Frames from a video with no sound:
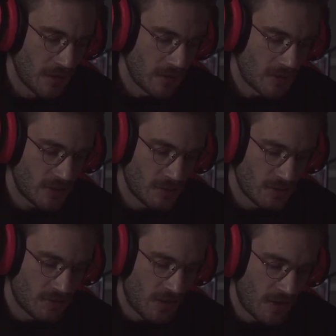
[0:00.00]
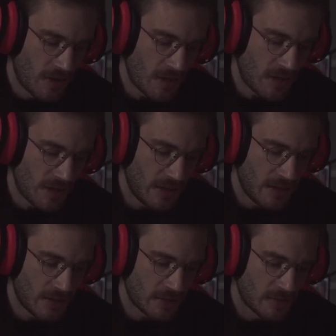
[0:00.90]
She was very clean
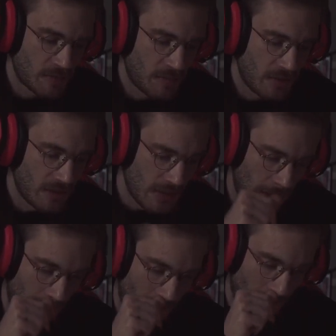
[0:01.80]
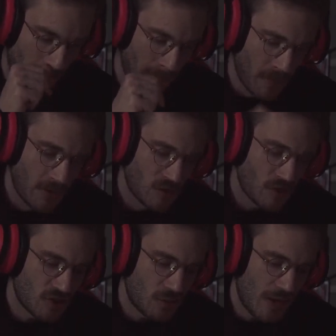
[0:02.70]
and simple looking,
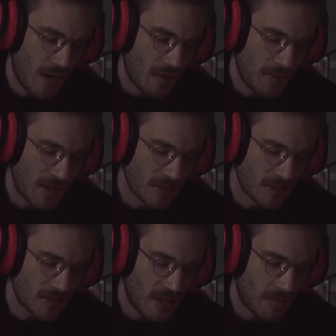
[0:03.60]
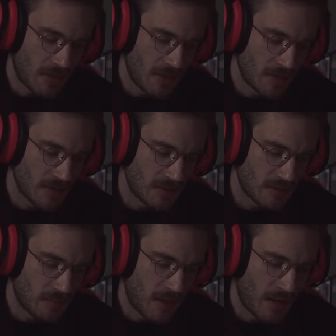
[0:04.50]
just the way I'd imagined Sam Clare's
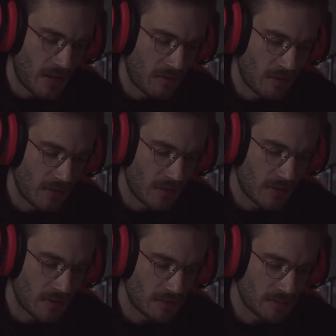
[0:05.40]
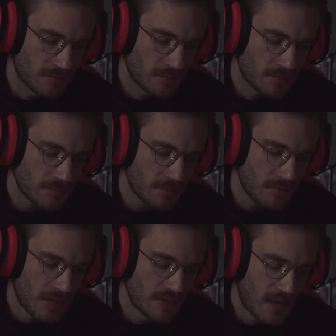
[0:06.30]
might have looked.
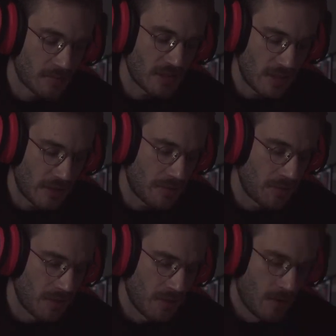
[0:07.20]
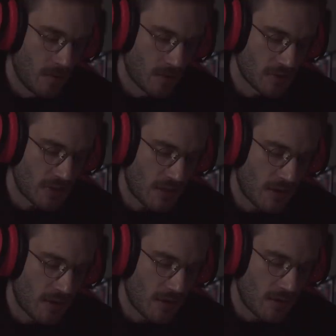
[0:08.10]
Sam's Clare. We all stared
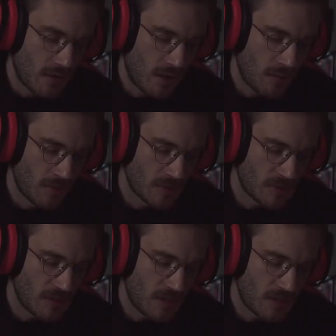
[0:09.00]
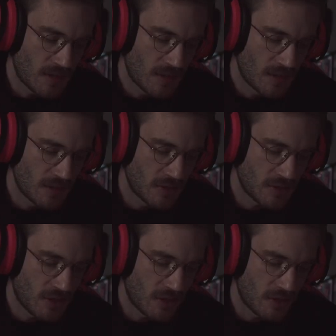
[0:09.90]
at her, and with a sneer, she
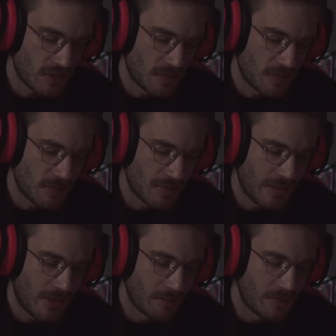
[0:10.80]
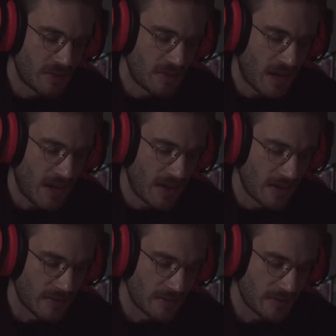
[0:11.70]
snarled, "Let him die."
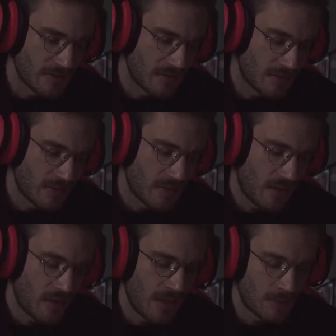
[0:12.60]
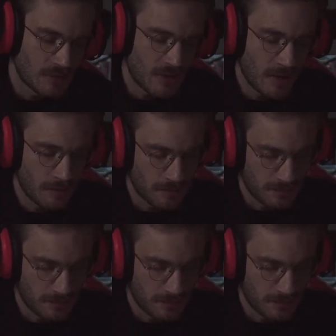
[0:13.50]
And that was that.